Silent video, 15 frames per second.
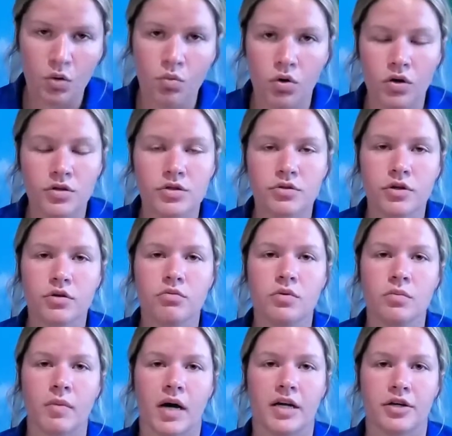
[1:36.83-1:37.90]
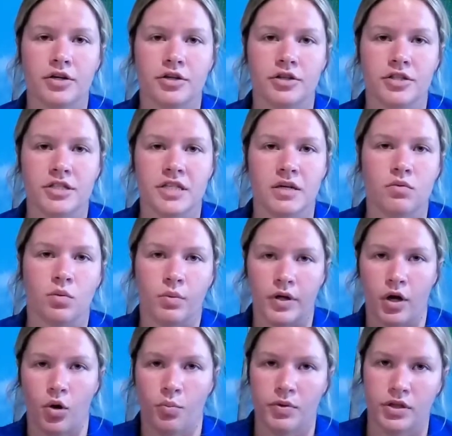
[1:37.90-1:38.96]
We're also going to remind her sit when
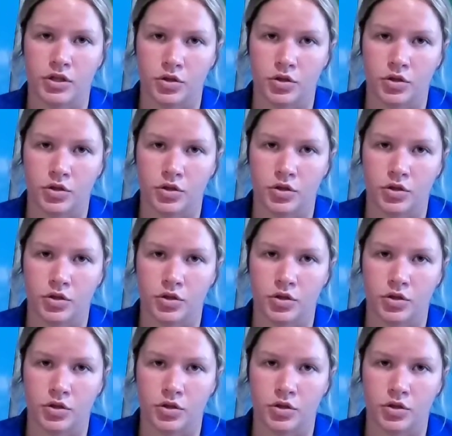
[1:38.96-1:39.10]
we open